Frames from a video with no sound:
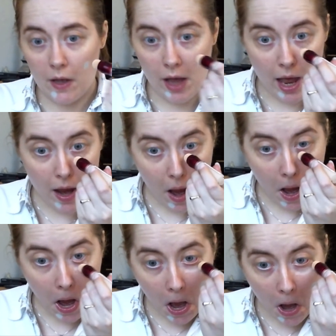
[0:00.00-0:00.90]
I
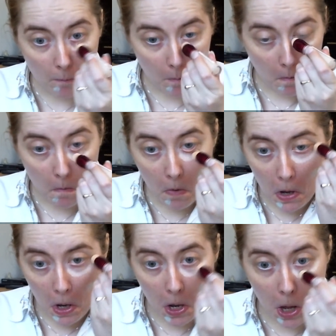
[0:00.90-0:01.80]
am
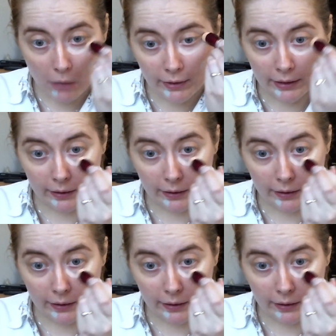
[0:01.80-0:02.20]
loving